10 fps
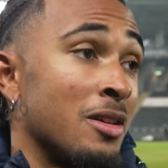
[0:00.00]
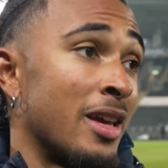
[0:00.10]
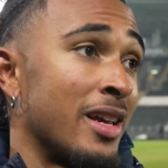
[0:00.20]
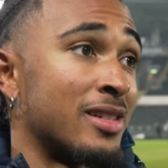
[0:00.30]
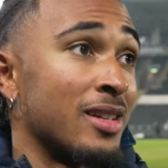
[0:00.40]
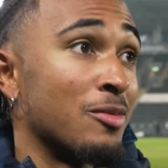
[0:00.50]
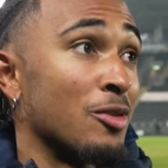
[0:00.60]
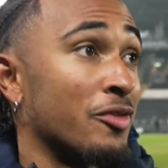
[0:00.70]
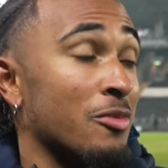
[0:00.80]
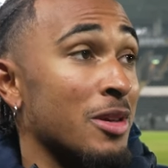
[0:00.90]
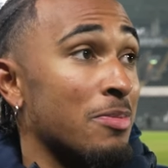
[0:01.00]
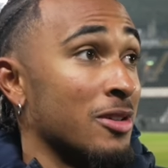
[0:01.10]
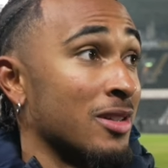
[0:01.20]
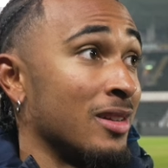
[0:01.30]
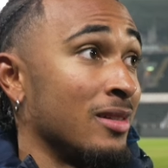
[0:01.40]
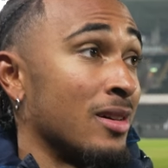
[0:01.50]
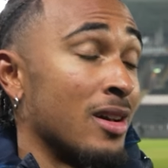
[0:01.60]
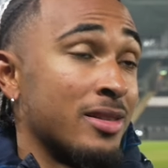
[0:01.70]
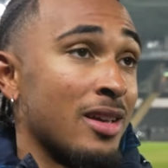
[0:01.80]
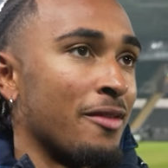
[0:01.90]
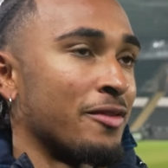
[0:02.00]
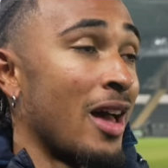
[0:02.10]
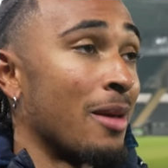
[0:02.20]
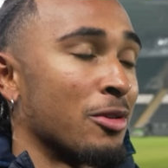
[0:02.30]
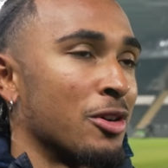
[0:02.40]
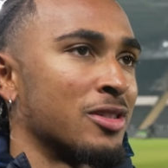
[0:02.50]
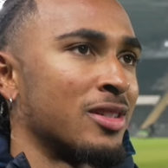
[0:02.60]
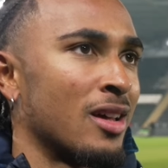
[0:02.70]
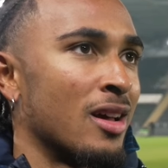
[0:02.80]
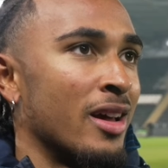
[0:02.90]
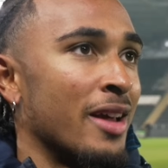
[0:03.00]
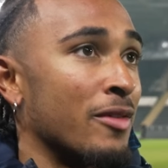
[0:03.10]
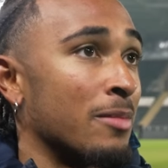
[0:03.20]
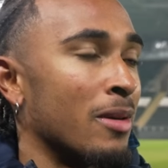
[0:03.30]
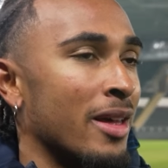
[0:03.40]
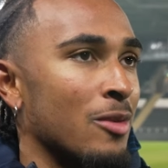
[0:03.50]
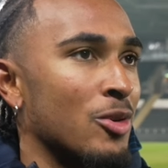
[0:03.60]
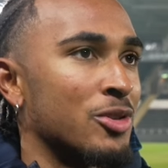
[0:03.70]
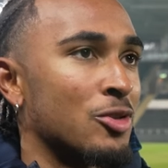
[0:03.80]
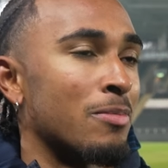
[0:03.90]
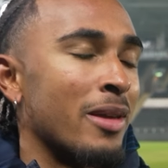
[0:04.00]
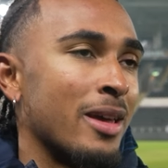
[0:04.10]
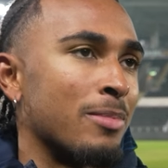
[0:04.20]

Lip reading: Yes, it was for me personally a tough time because every player wants to play,